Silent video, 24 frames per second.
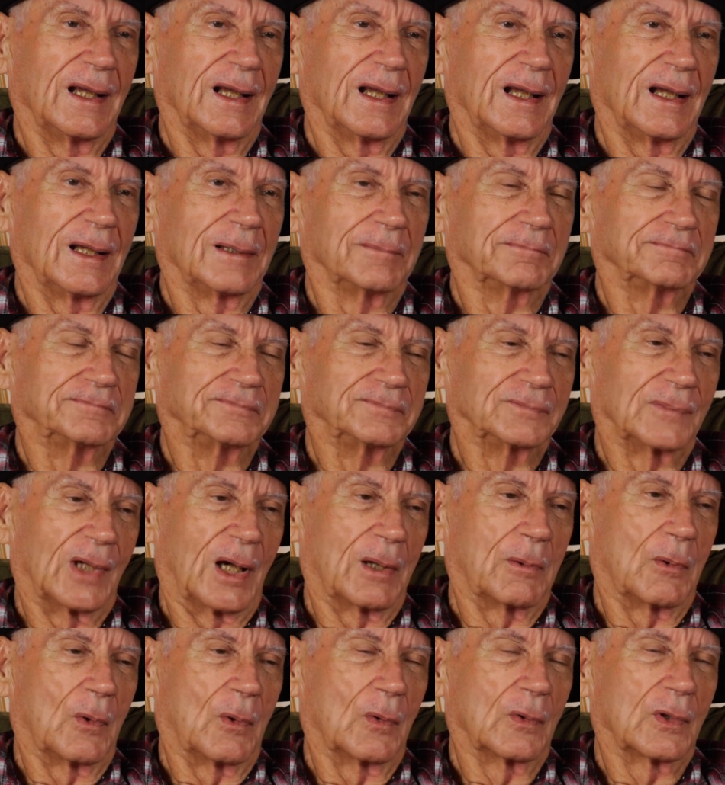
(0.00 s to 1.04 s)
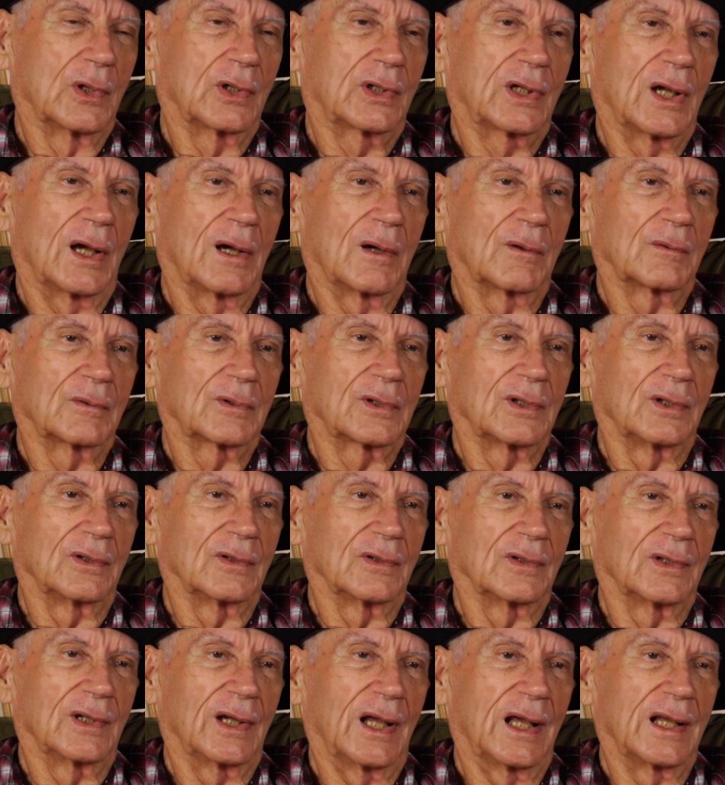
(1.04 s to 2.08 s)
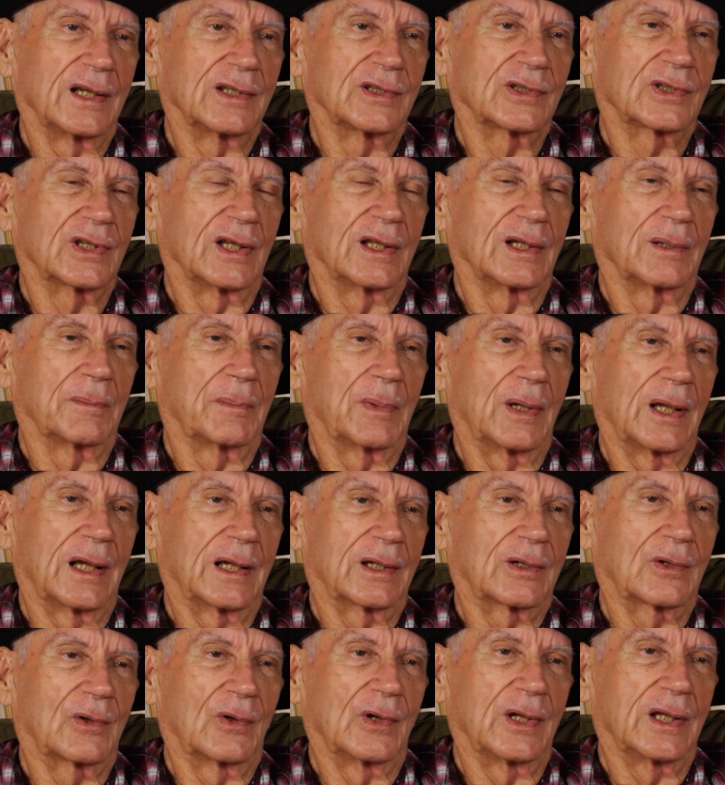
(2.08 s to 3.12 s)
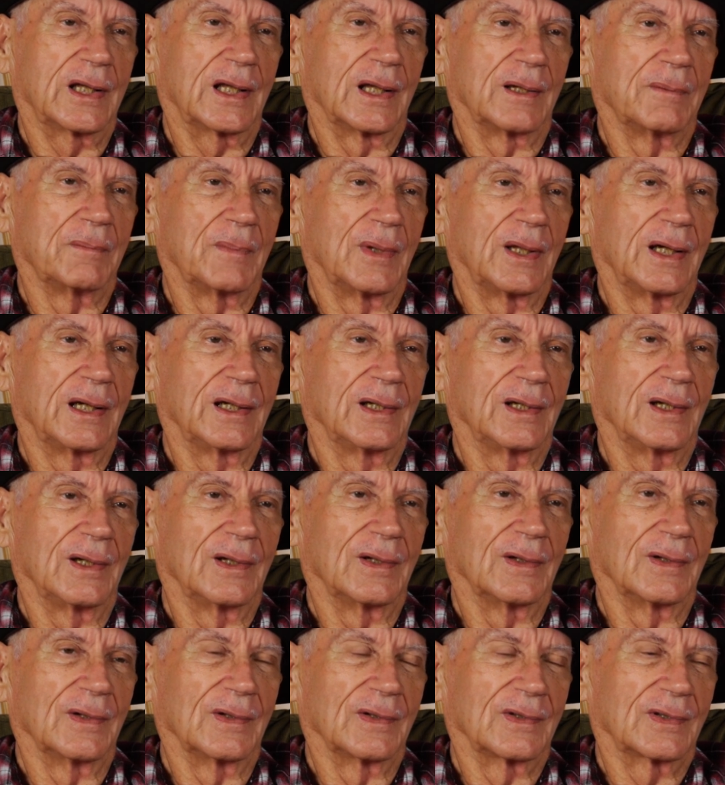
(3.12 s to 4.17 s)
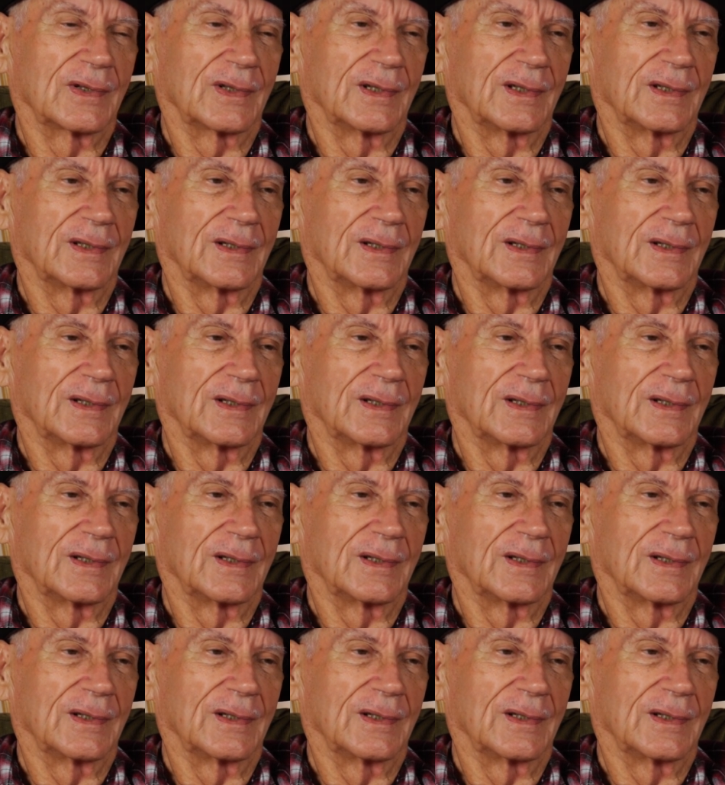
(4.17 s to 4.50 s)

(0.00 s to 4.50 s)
And I wanted to talk to her. I hadn't seen a Black Creek in many years.